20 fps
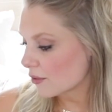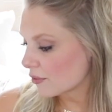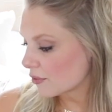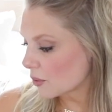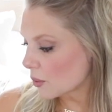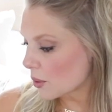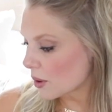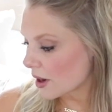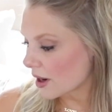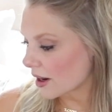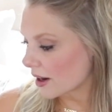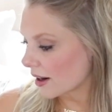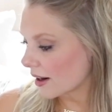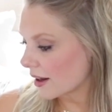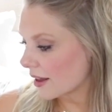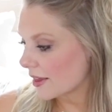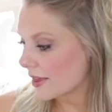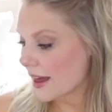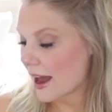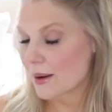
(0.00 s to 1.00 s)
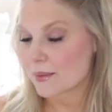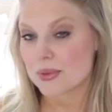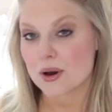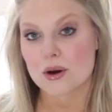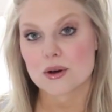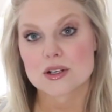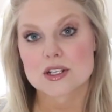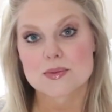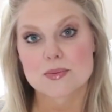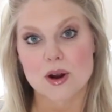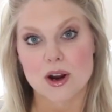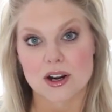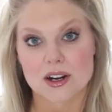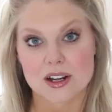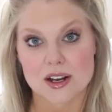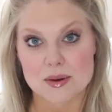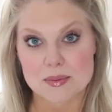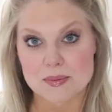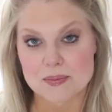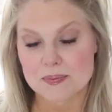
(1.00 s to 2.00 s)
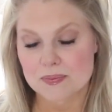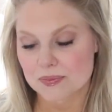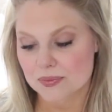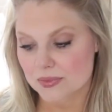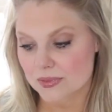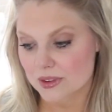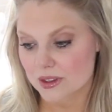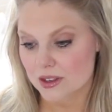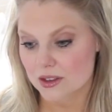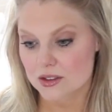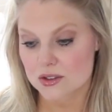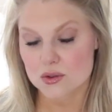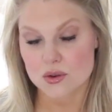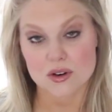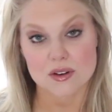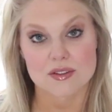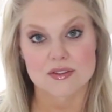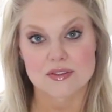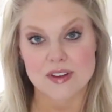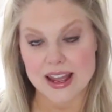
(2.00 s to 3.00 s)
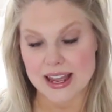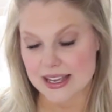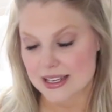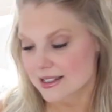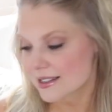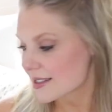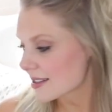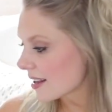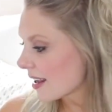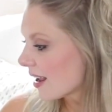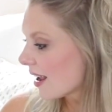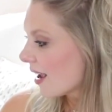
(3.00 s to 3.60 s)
for that postpartum sort of phase.